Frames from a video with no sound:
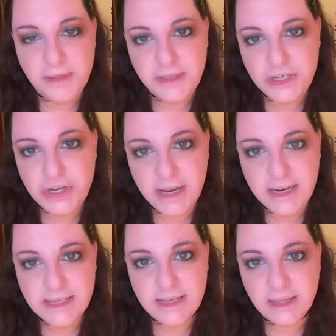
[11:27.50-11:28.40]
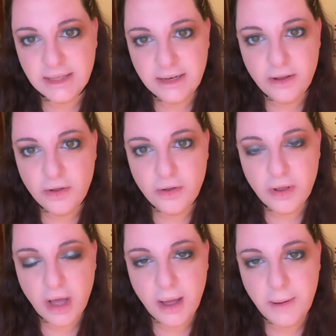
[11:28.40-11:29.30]
The shade is a
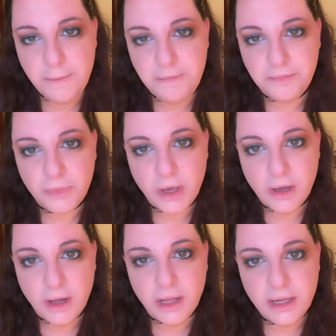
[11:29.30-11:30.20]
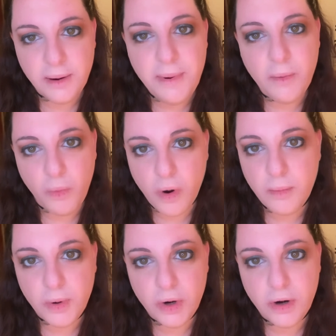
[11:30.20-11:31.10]
little bit
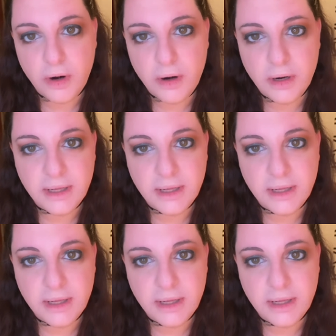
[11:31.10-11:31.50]
warmer,